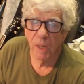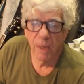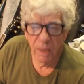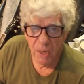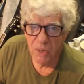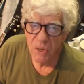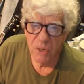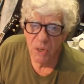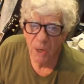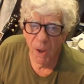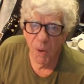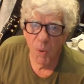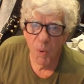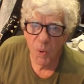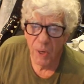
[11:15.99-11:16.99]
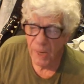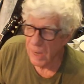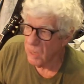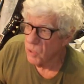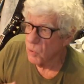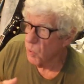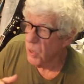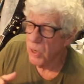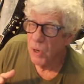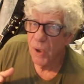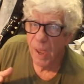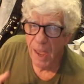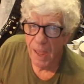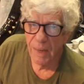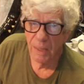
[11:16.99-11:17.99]
And this is the old days when
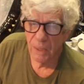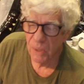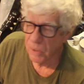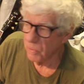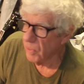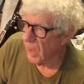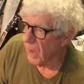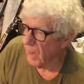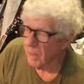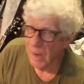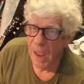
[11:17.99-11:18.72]
you had to do that.